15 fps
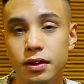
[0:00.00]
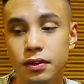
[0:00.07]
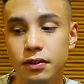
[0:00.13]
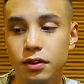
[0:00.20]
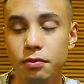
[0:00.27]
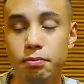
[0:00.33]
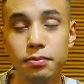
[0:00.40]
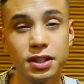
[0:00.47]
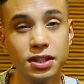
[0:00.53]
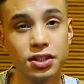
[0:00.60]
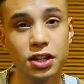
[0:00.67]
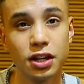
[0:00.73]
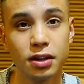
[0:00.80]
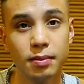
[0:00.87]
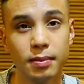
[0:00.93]
So you must
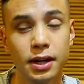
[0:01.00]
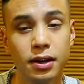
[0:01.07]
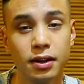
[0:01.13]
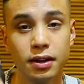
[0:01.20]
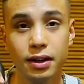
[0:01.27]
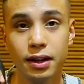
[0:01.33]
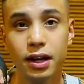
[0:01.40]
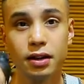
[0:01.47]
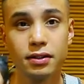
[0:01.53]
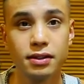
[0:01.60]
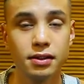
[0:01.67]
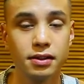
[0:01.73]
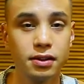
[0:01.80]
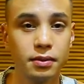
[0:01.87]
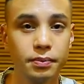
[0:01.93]
check them out. Again, I'll
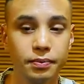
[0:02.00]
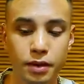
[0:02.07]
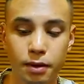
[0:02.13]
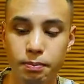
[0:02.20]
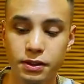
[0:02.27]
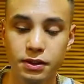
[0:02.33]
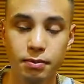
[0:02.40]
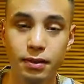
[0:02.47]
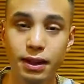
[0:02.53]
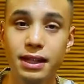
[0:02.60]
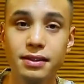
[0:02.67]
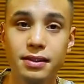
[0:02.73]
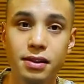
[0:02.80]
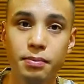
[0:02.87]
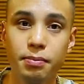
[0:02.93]
put some
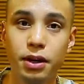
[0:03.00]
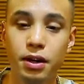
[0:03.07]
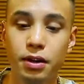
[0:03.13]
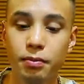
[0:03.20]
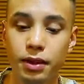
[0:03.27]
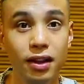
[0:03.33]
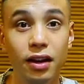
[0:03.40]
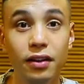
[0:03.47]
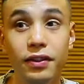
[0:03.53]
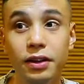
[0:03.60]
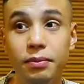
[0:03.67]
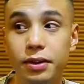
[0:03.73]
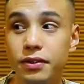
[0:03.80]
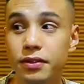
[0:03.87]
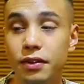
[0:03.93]
links at the bottom. I love
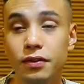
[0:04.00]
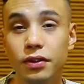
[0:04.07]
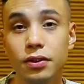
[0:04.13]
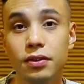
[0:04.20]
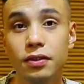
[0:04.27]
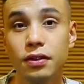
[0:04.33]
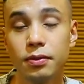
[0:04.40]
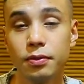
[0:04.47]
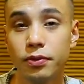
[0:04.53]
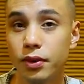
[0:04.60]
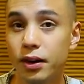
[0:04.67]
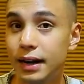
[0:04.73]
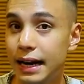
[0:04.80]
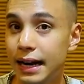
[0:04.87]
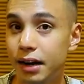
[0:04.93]
it because I've used this
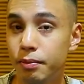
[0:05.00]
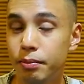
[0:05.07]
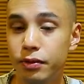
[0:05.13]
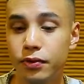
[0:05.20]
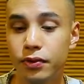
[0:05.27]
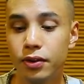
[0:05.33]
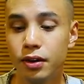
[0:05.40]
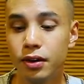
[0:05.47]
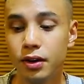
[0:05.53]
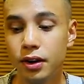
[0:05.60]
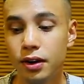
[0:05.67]
before. I had them before.